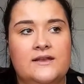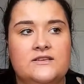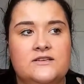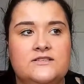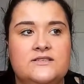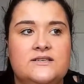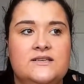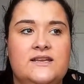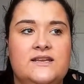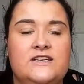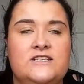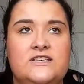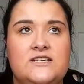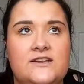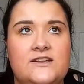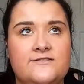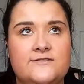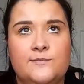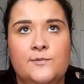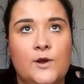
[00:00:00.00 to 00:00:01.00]
She
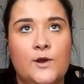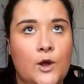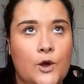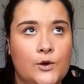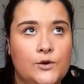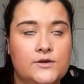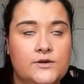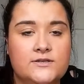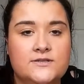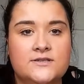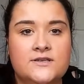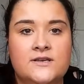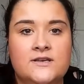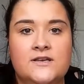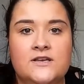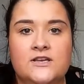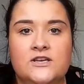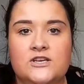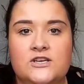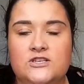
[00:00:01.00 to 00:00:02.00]
loves blocks.
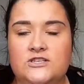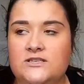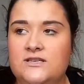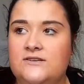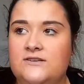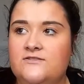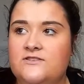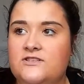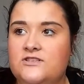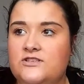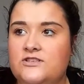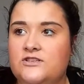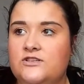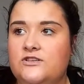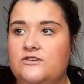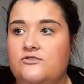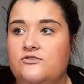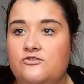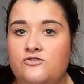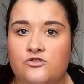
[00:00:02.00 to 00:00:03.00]
She loves to
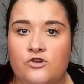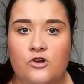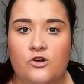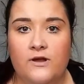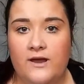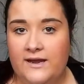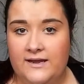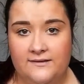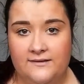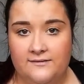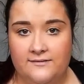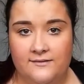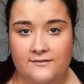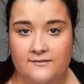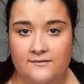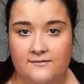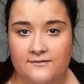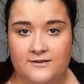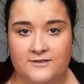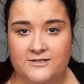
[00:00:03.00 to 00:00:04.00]
draw
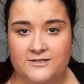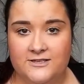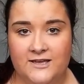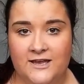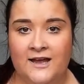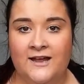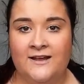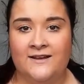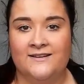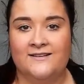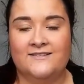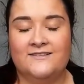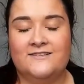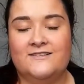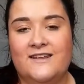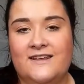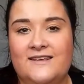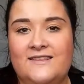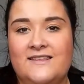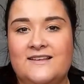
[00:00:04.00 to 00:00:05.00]
anything that she can,
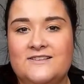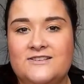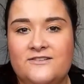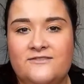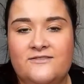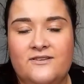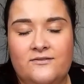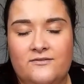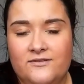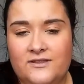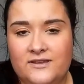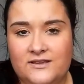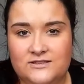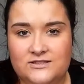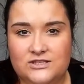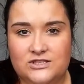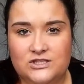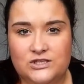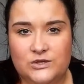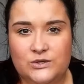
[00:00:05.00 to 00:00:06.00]
like that's her favourite thing
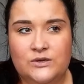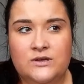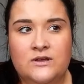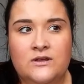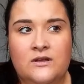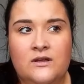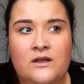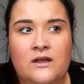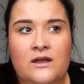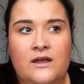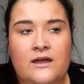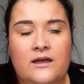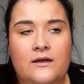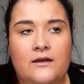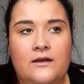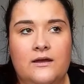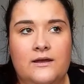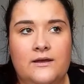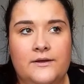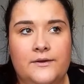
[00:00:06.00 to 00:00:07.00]
to do.
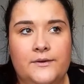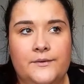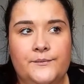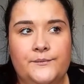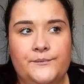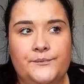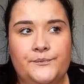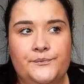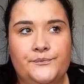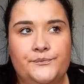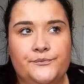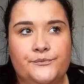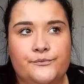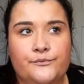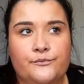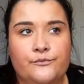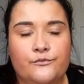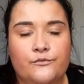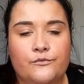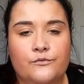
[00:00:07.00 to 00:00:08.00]

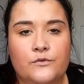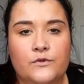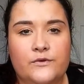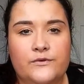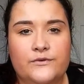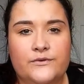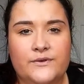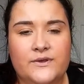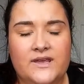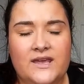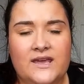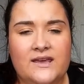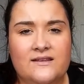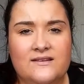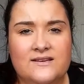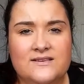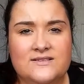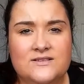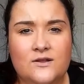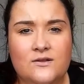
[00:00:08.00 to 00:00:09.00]
So yeah,
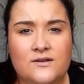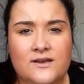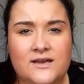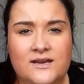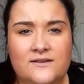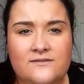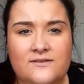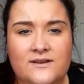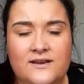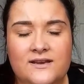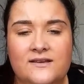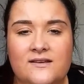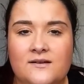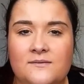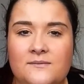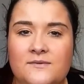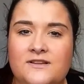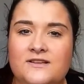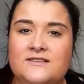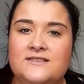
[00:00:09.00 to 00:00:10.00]
it's all kind of like
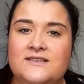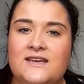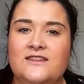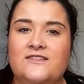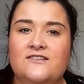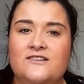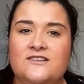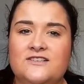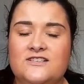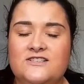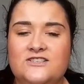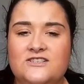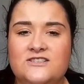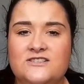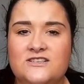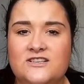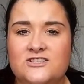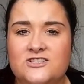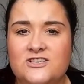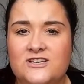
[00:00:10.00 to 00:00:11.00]
coming together, and she's just
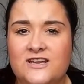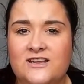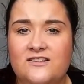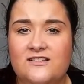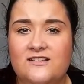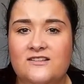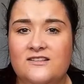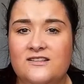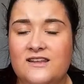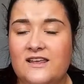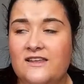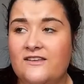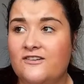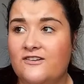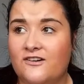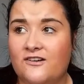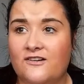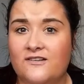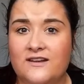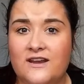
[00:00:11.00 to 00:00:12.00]
such a little
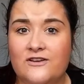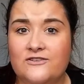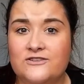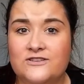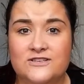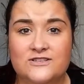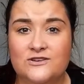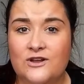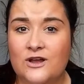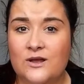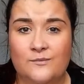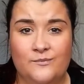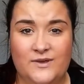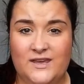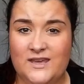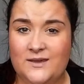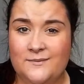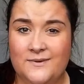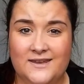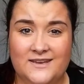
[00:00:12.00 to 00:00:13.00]
girl now. She's not a
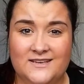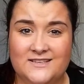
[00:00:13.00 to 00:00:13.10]
baby.